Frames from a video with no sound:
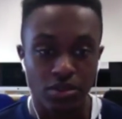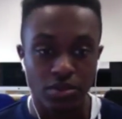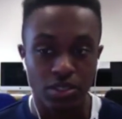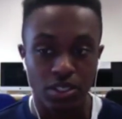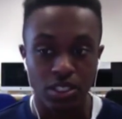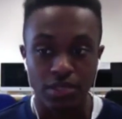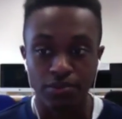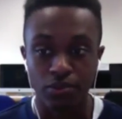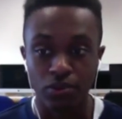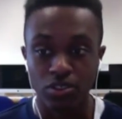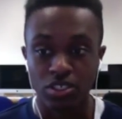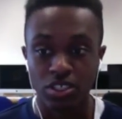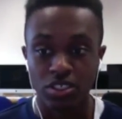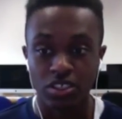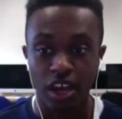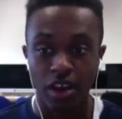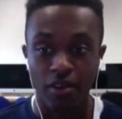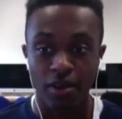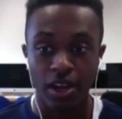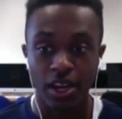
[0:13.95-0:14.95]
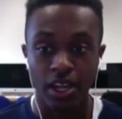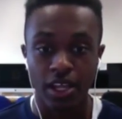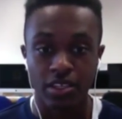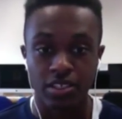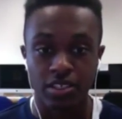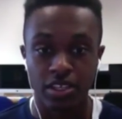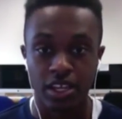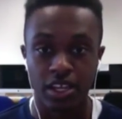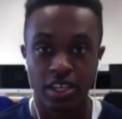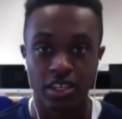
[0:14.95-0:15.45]
And this was exported
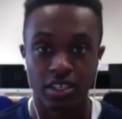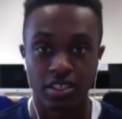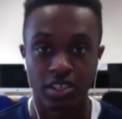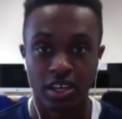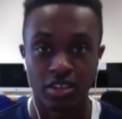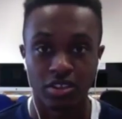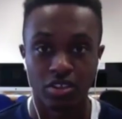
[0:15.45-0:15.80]
directly into the